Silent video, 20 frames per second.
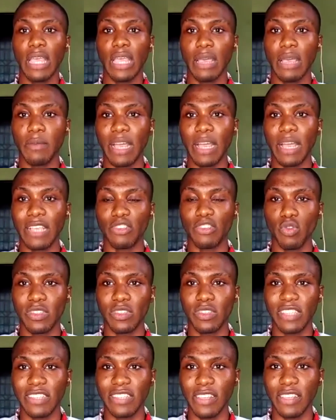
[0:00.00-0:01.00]
my show,
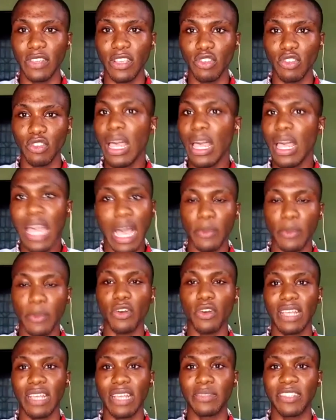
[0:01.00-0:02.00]
Sex Education, and because
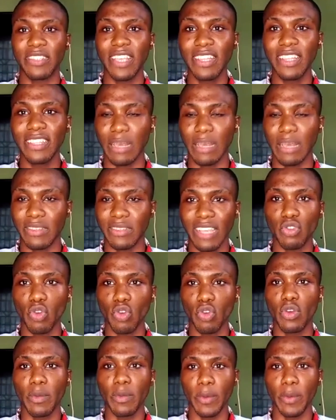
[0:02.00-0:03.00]
I'm saying it and trying to recruit
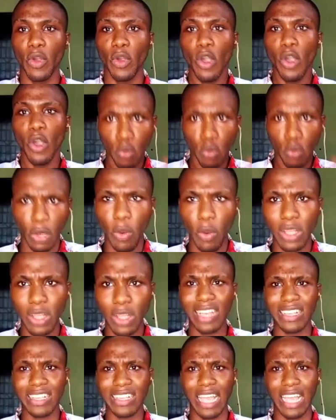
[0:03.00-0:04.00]
people. We saw what that
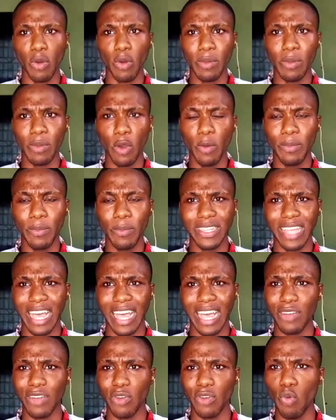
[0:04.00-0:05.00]
guy, Obina,
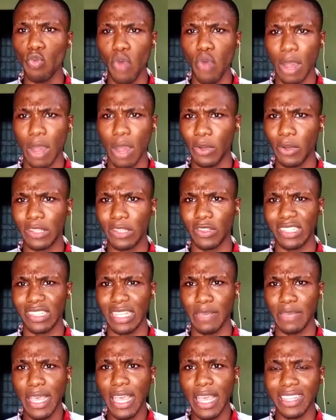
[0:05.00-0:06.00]
what's his name,
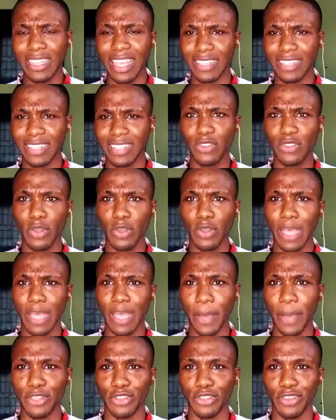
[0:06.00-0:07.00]
that says something
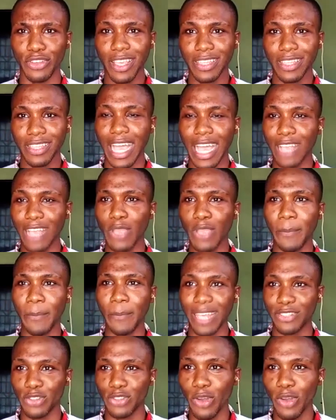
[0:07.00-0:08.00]
about you, that you, a
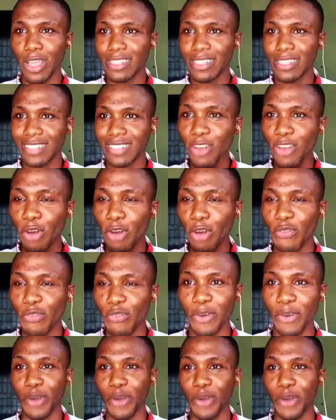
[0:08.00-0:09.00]
pastor, say your form of
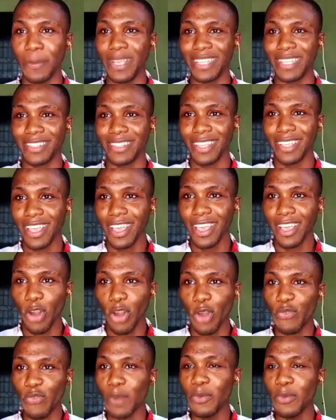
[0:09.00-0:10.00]
rubbish, or
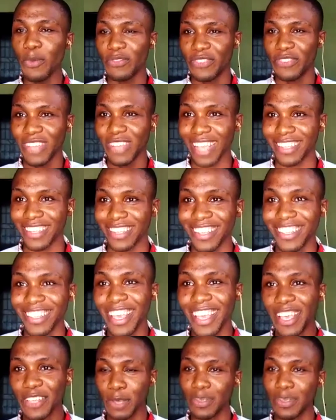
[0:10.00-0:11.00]
form of trash.
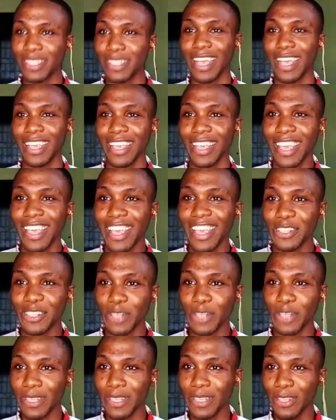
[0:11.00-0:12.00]
Something
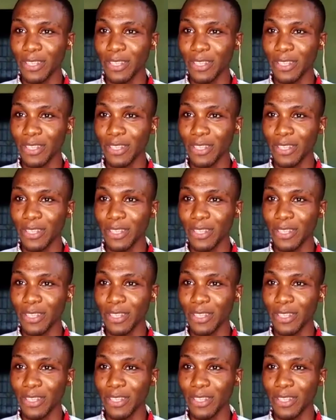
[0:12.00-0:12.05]
of